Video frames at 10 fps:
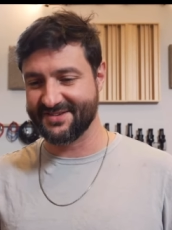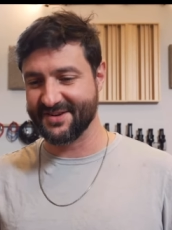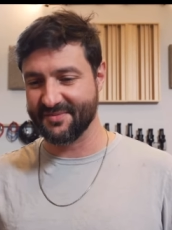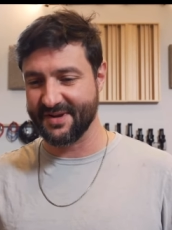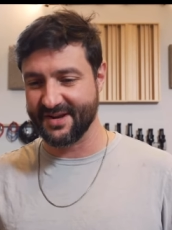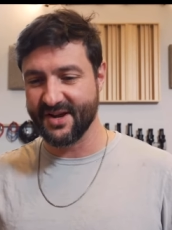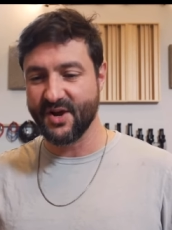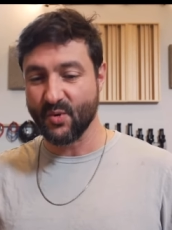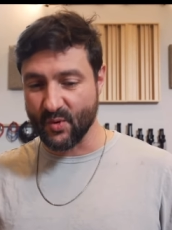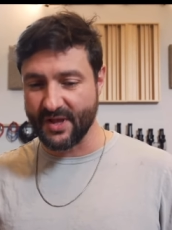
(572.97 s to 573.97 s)
It's going to be
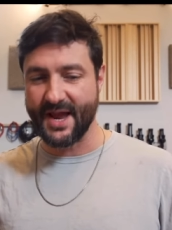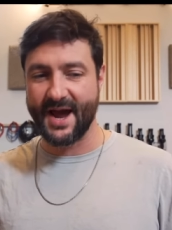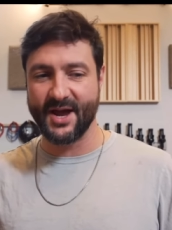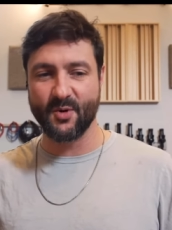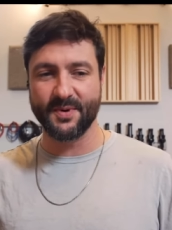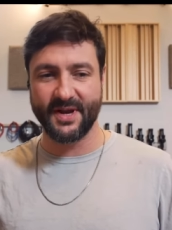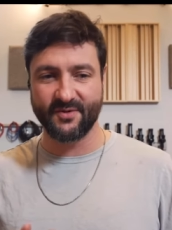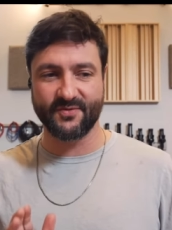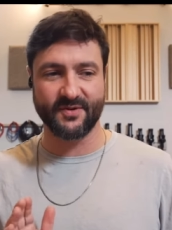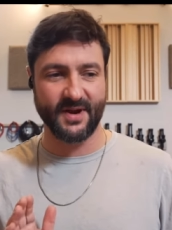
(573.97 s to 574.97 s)
really eye opening
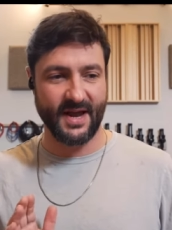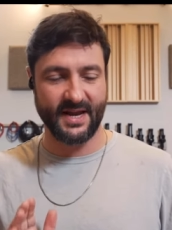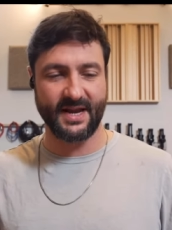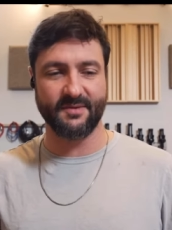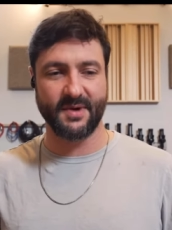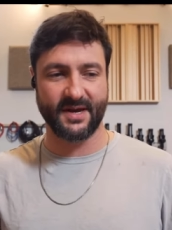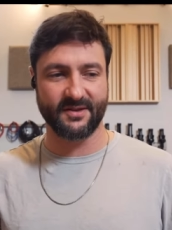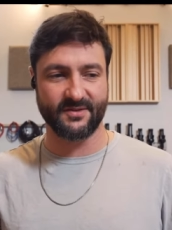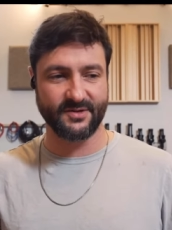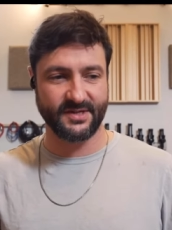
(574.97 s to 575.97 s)
for any mic
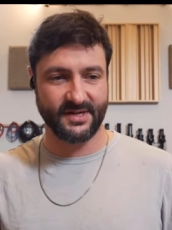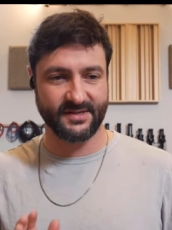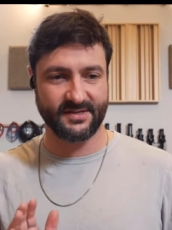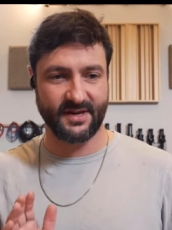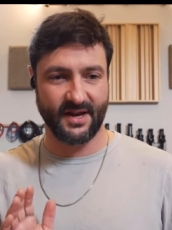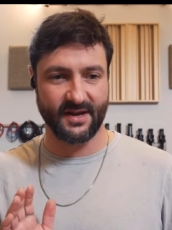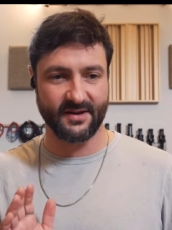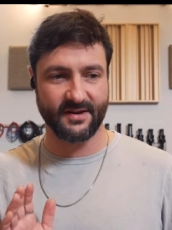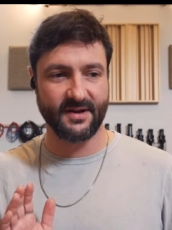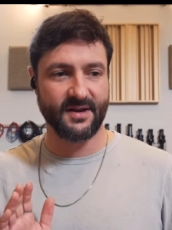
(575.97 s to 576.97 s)
enthusiast,
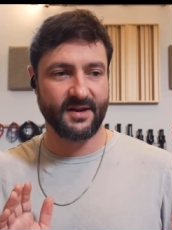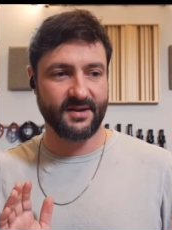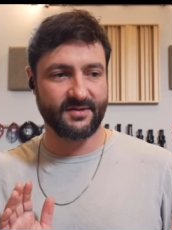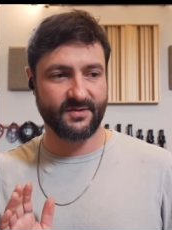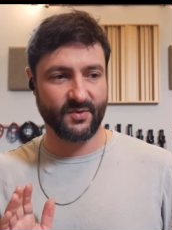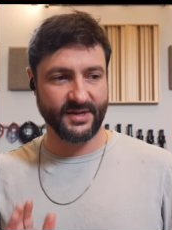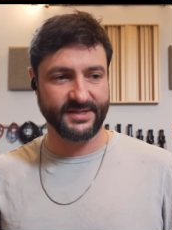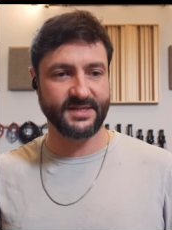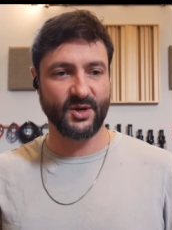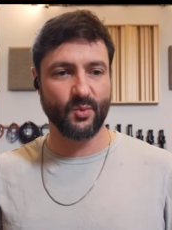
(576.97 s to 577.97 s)
and to really
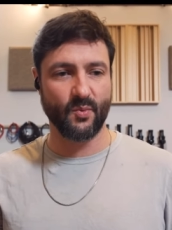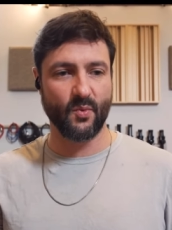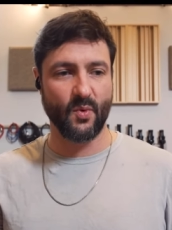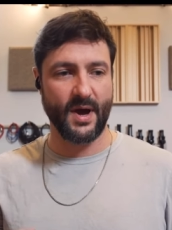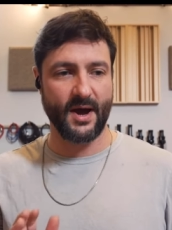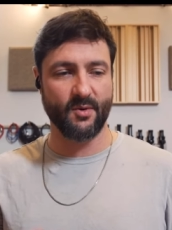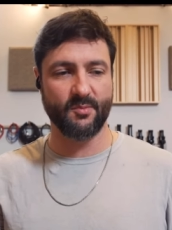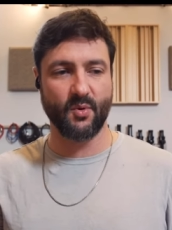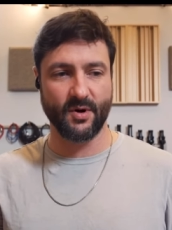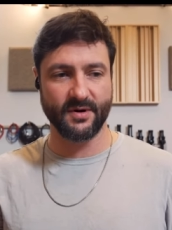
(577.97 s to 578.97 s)
see how
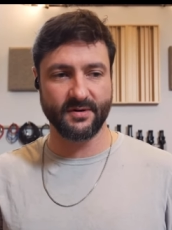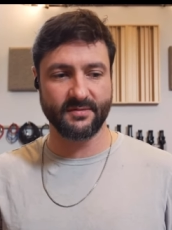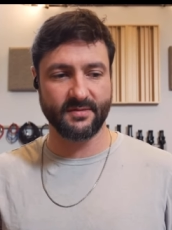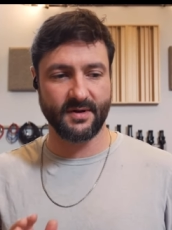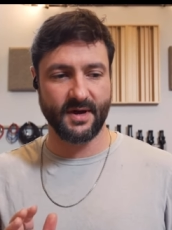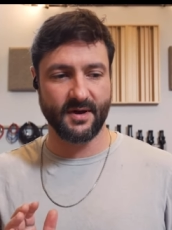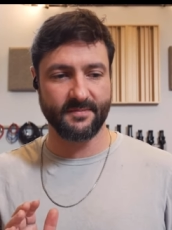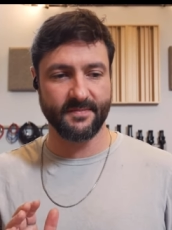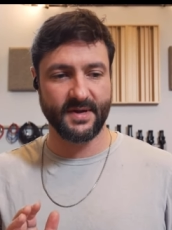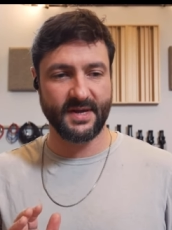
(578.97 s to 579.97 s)
important,
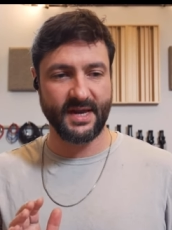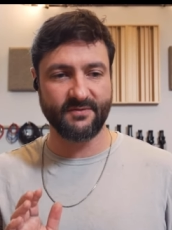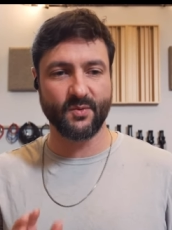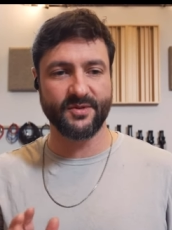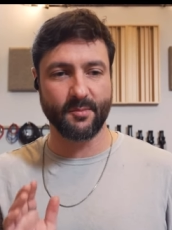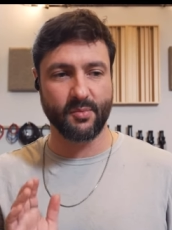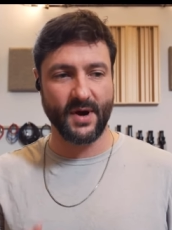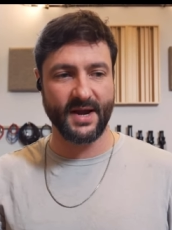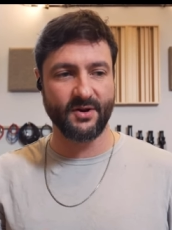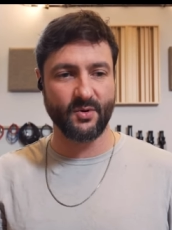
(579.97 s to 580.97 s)
um, even with a
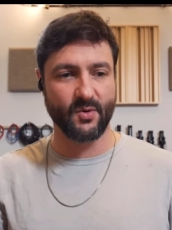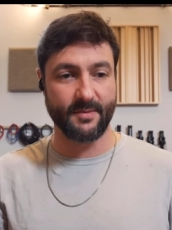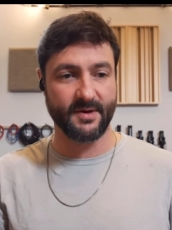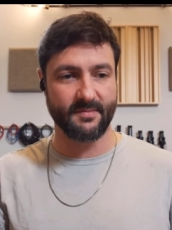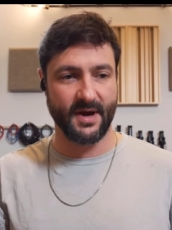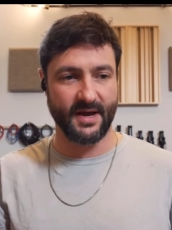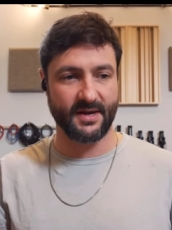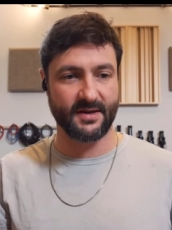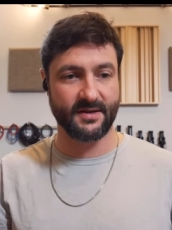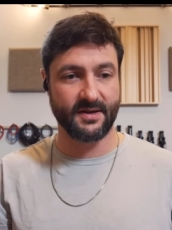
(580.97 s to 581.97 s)
brand new ribbon
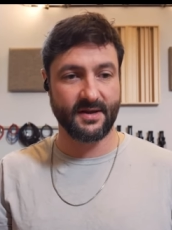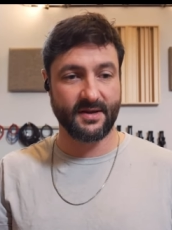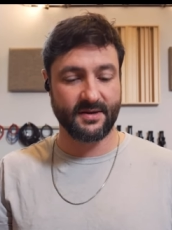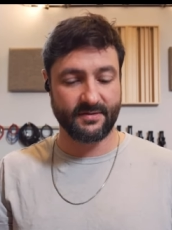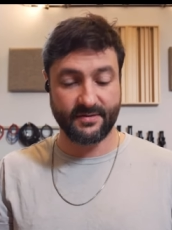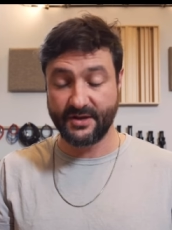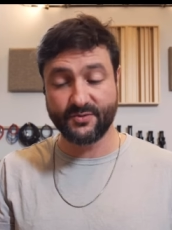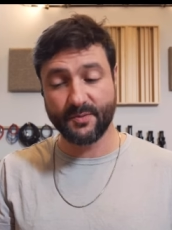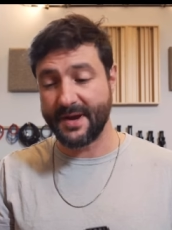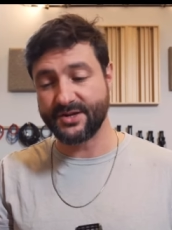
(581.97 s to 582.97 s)
mic, these
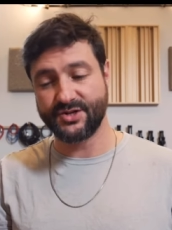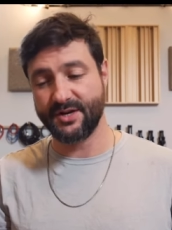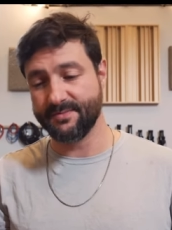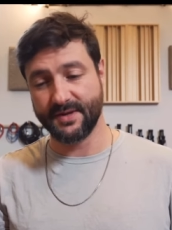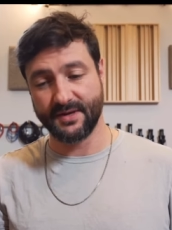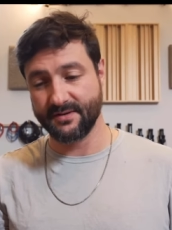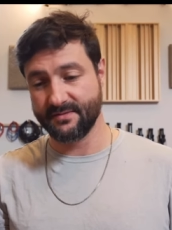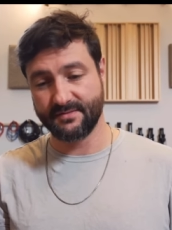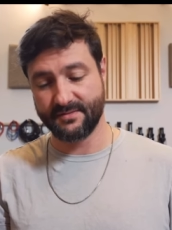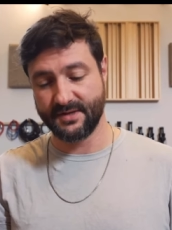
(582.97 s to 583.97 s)
were made cheaply.
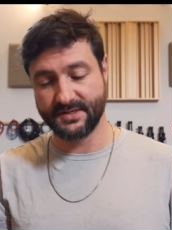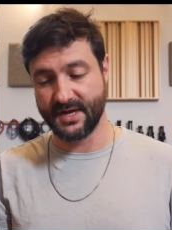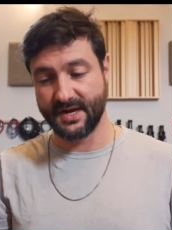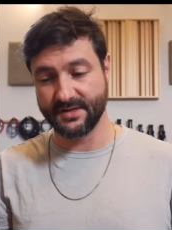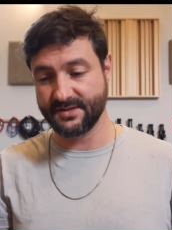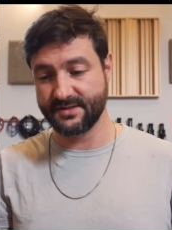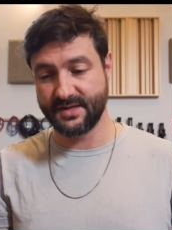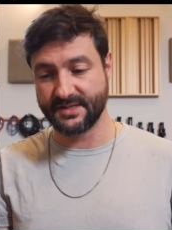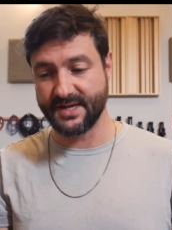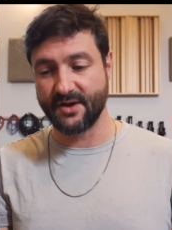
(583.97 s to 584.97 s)
These guys,
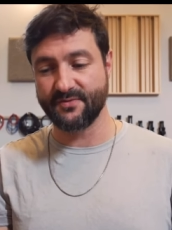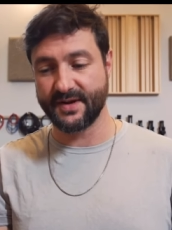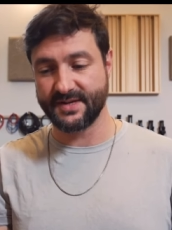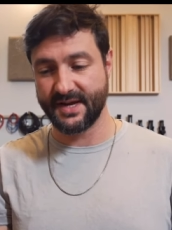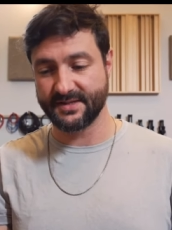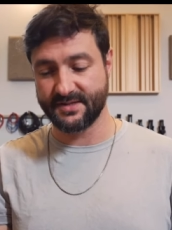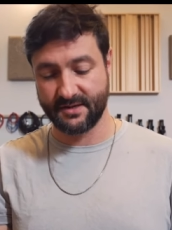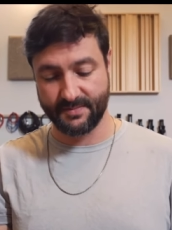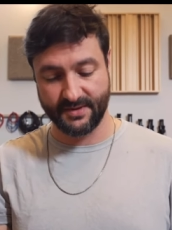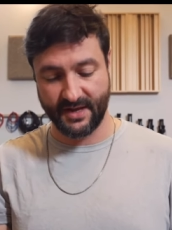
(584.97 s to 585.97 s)
they sound
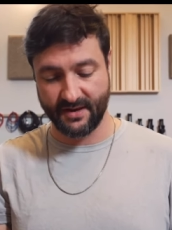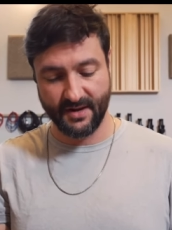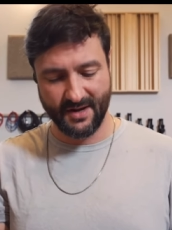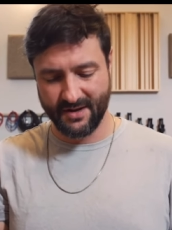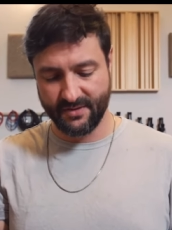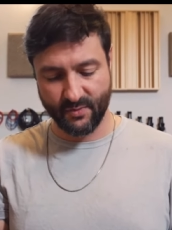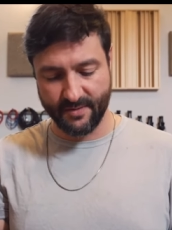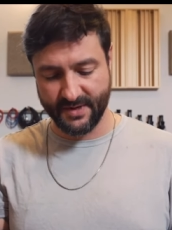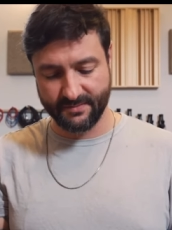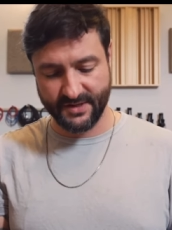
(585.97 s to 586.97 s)
fantastic, but they the
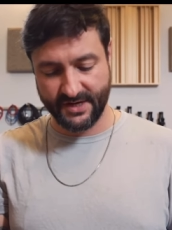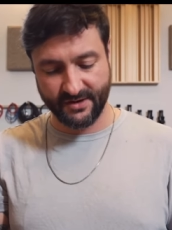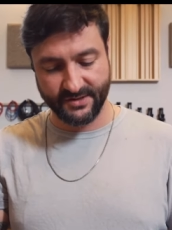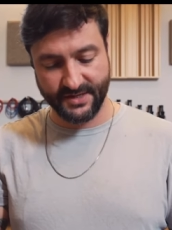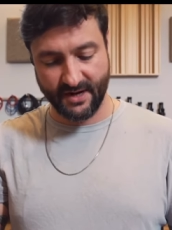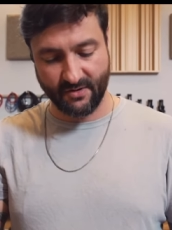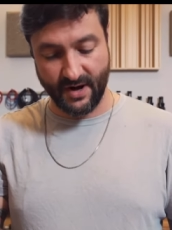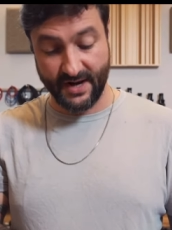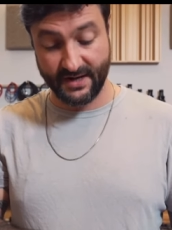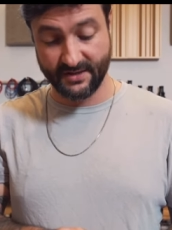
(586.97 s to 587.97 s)
ribbon material is not
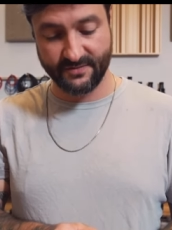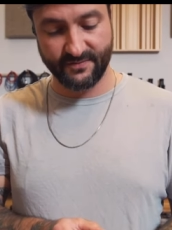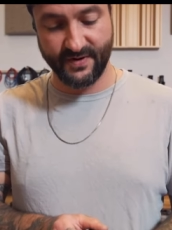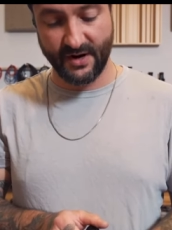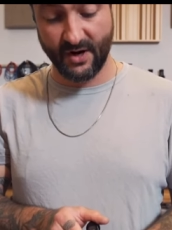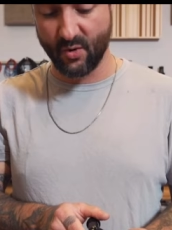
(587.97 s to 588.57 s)
great. It's very